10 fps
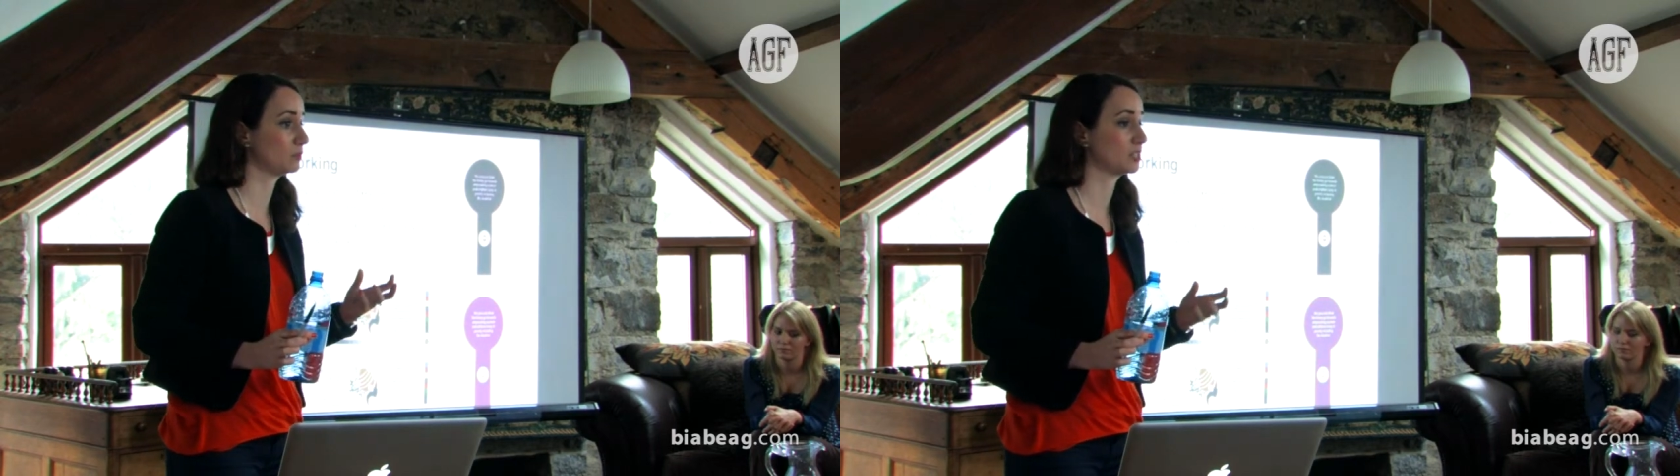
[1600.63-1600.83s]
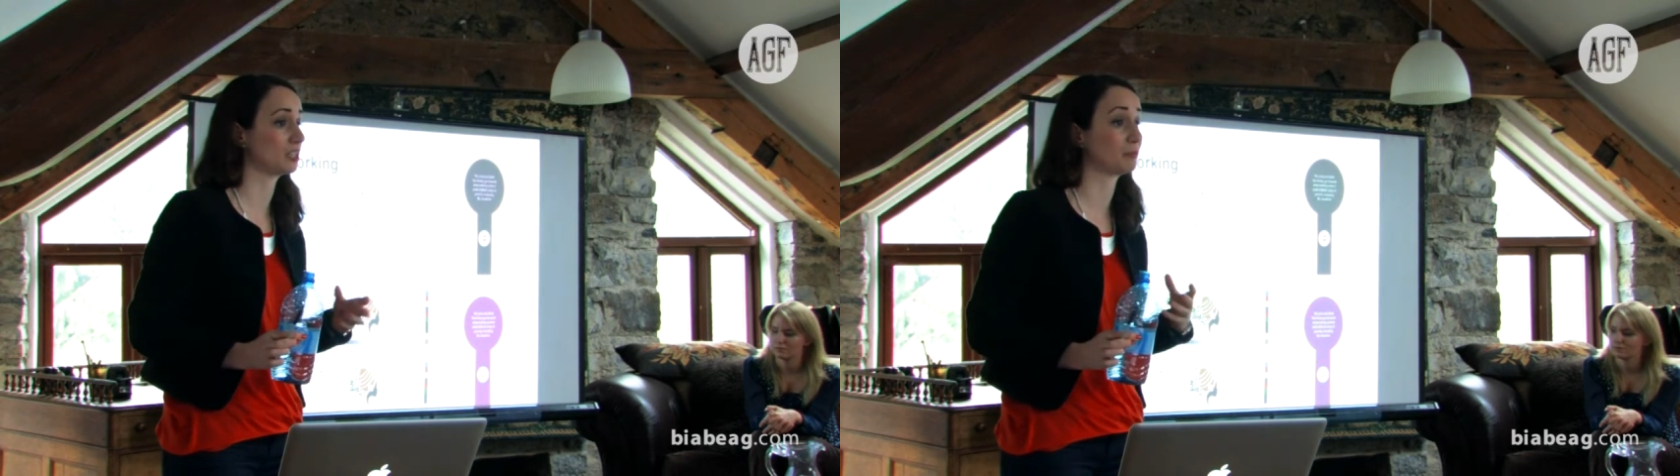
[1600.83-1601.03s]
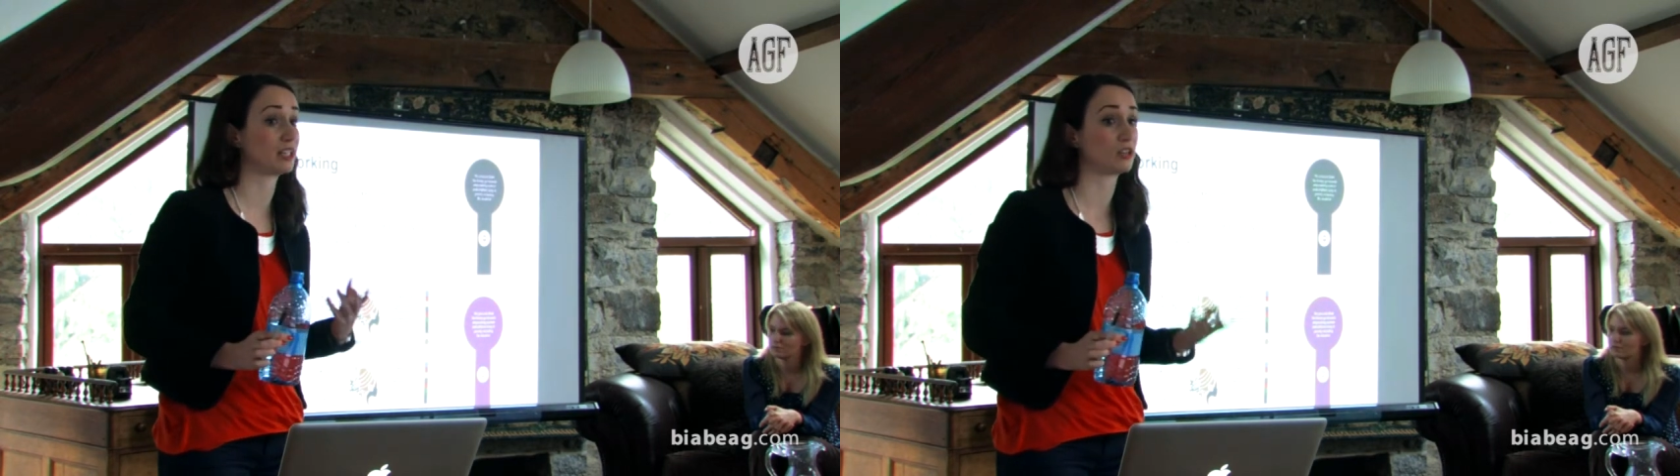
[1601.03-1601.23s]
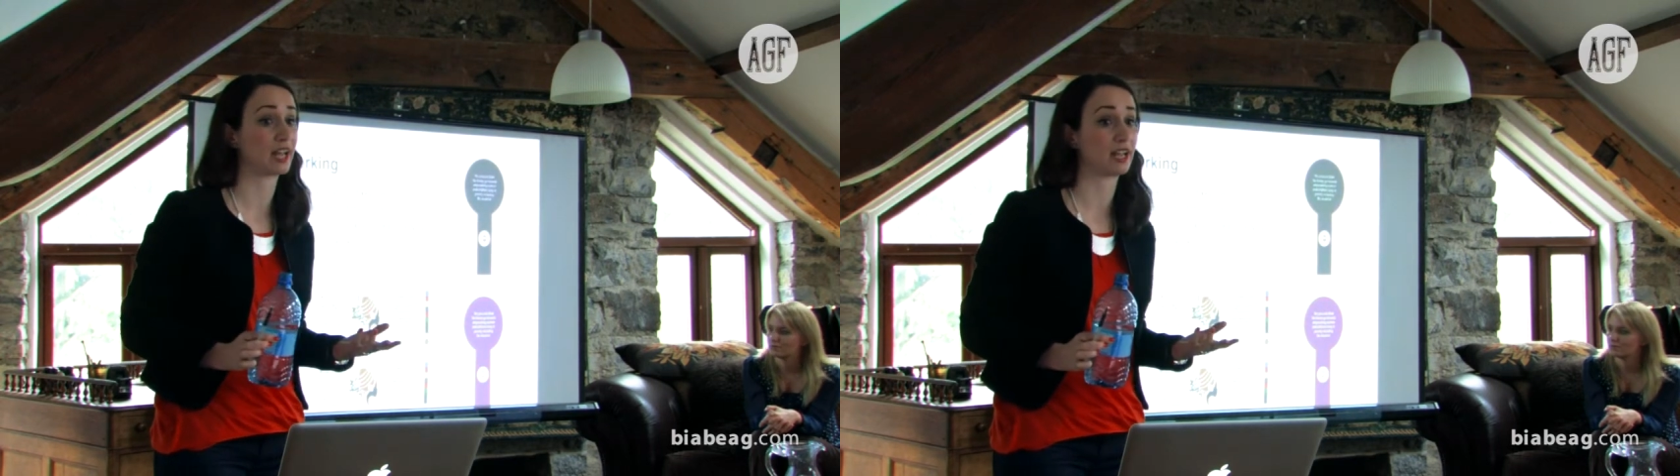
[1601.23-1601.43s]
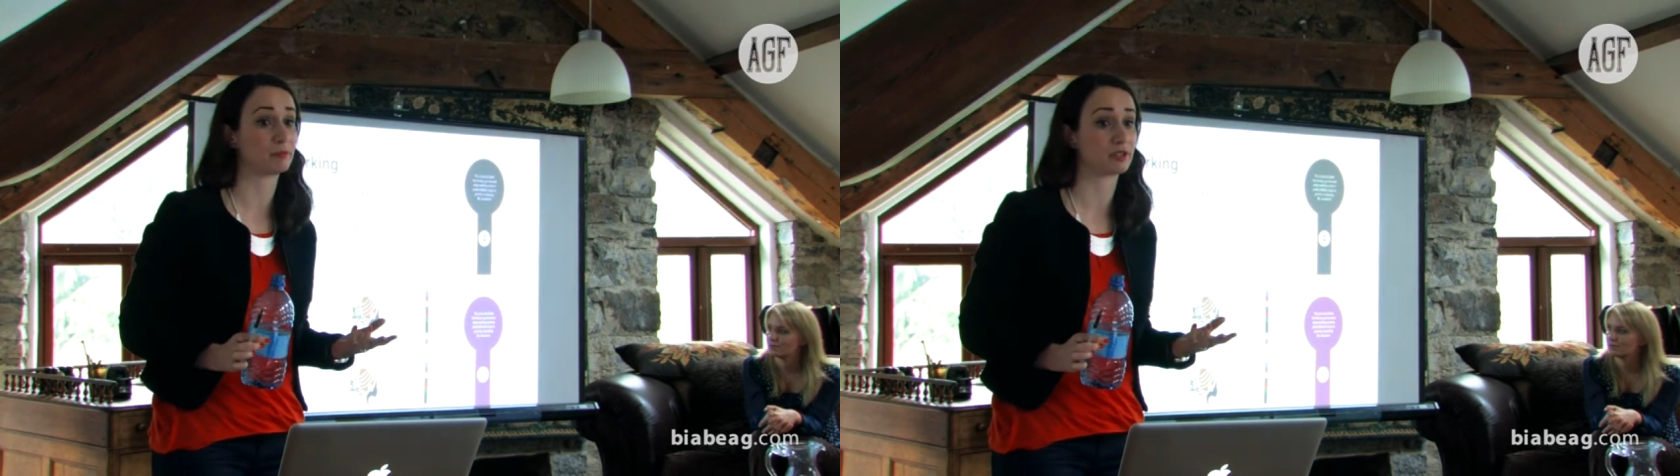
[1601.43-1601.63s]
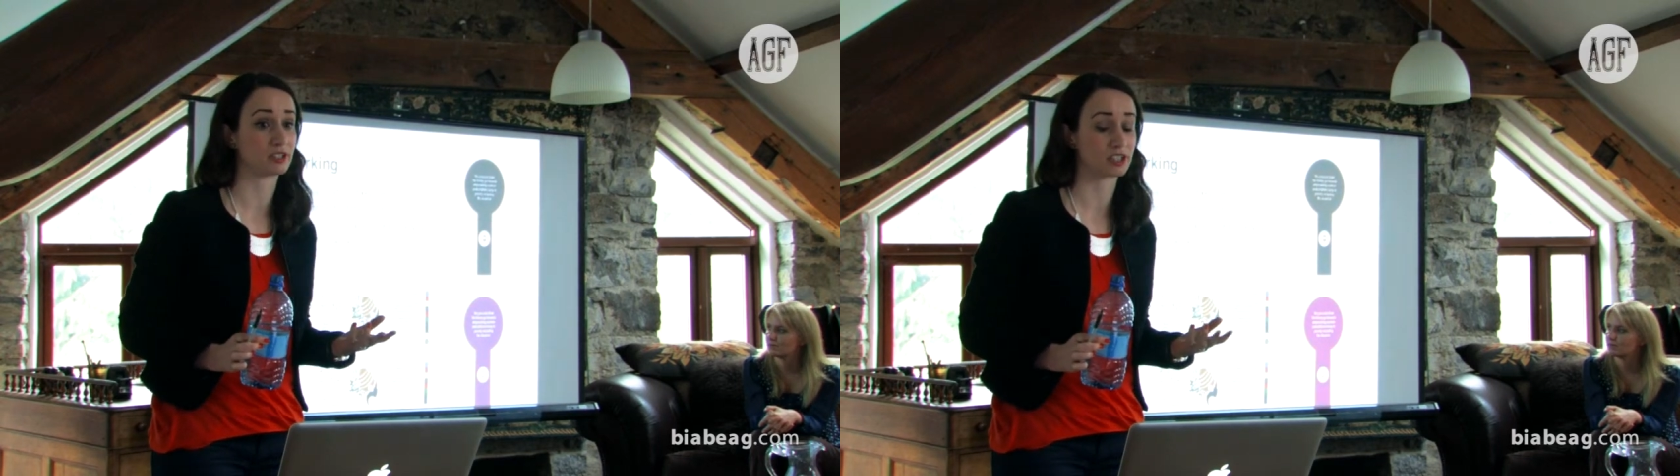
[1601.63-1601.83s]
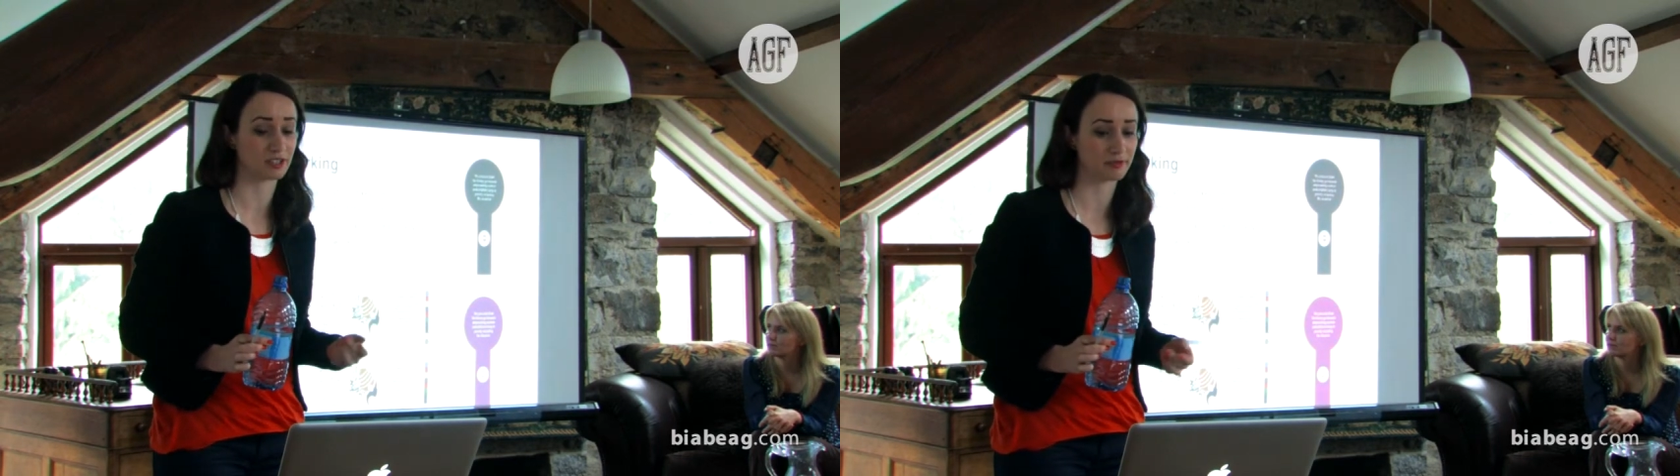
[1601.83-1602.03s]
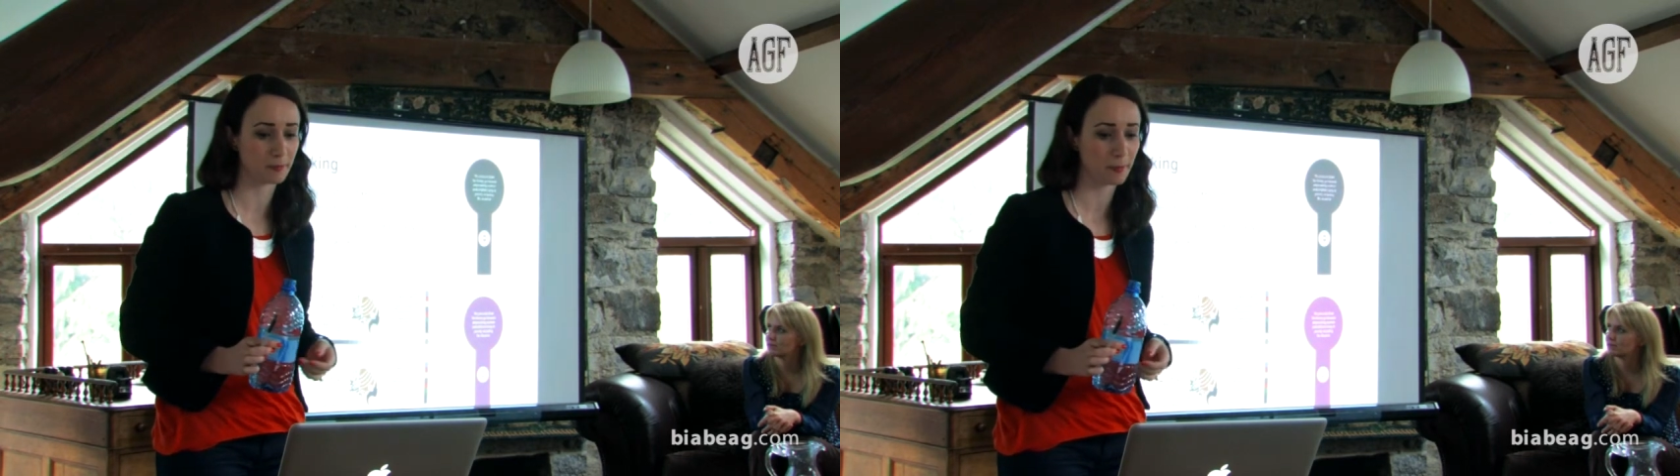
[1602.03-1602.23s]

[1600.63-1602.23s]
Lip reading: was going to be okay in production.